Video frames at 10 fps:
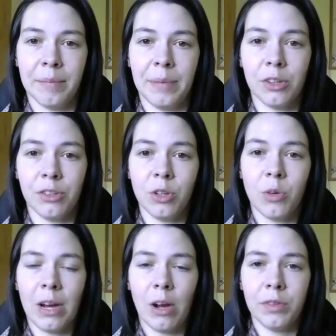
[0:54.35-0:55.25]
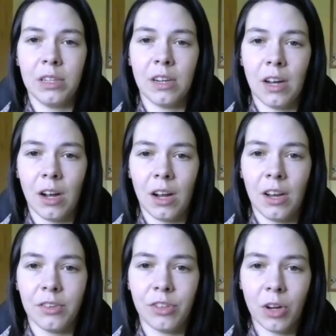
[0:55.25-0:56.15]
because you quite often
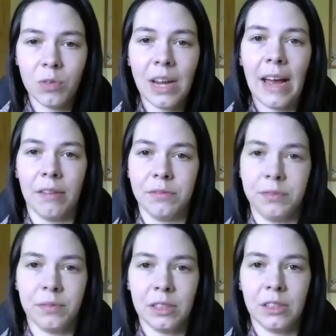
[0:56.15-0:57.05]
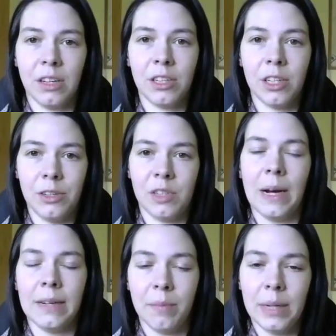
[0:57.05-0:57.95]
don't have a huge
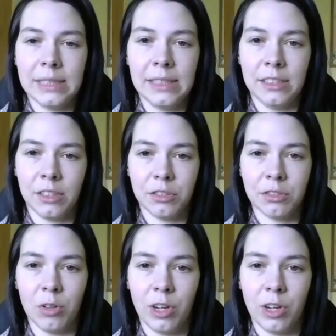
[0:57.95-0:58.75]
amount of ability to control your